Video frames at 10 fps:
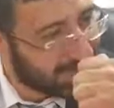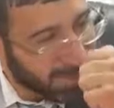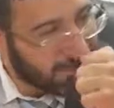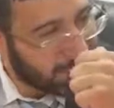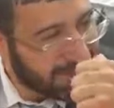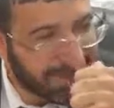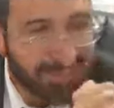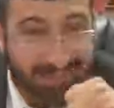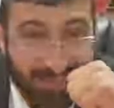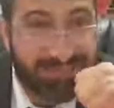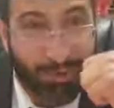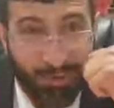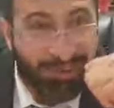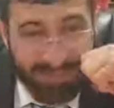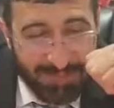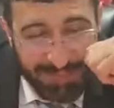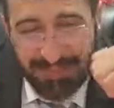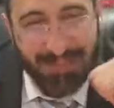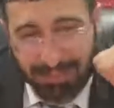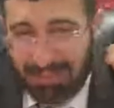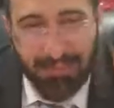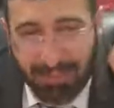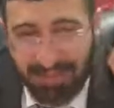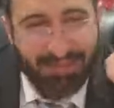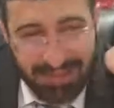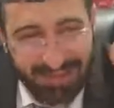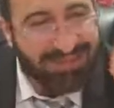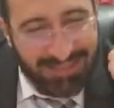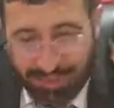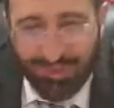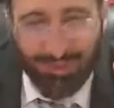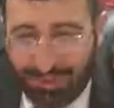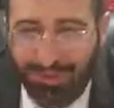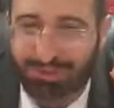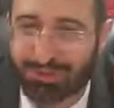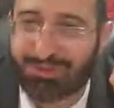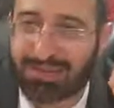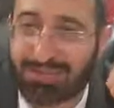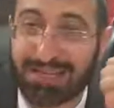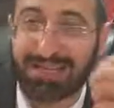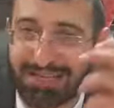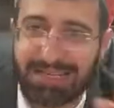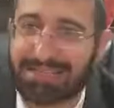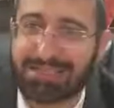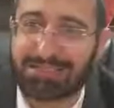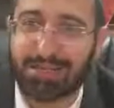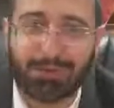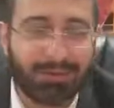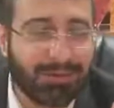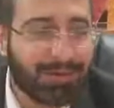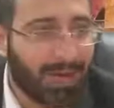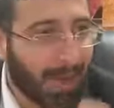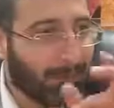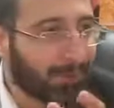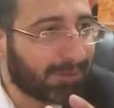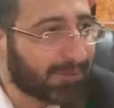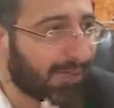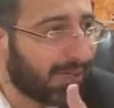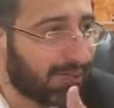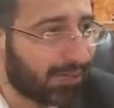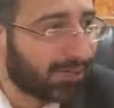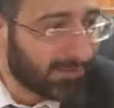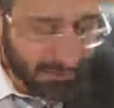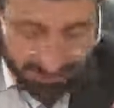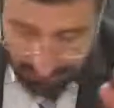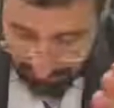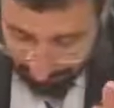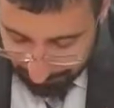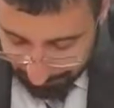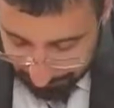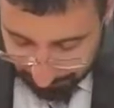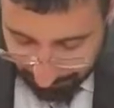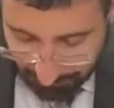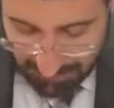time of need. He said, oh, it's special time, let me pray with a strong, strong, strong kavanah. And I did so. I put it there, I turn around, it's gone. What